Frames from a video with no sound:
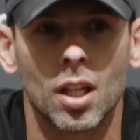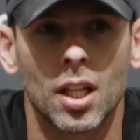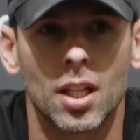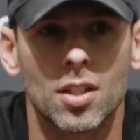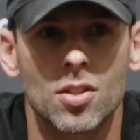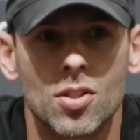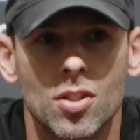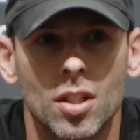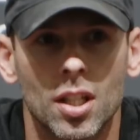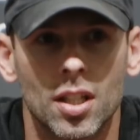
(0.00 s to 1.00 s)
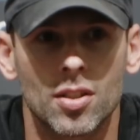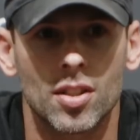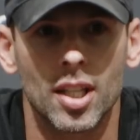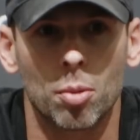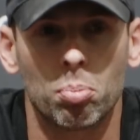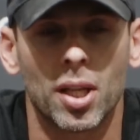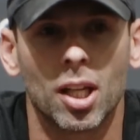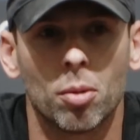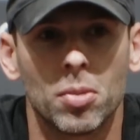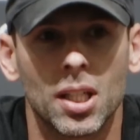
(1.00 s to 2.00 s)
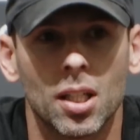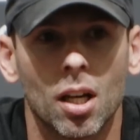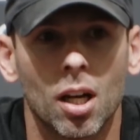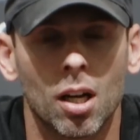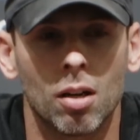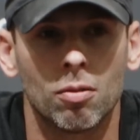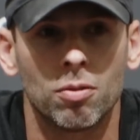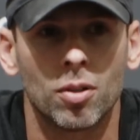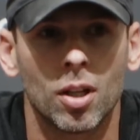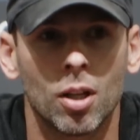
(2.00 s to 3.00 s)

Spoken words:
he's the epitome of